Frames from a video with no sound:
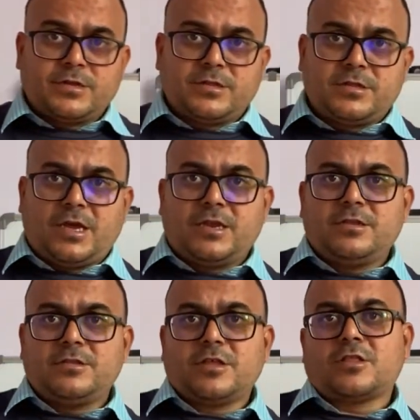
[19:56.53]

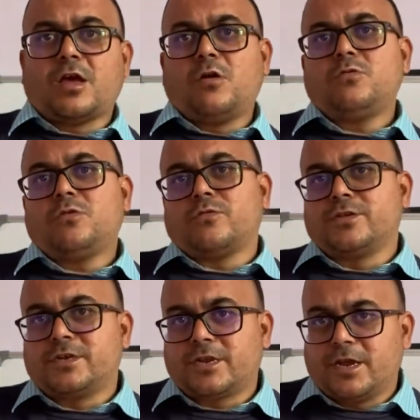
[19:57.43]
then the sound of
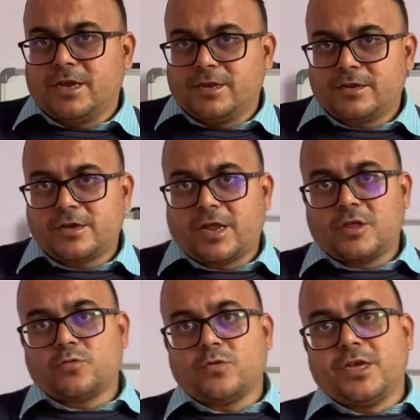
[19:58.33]
the train gradually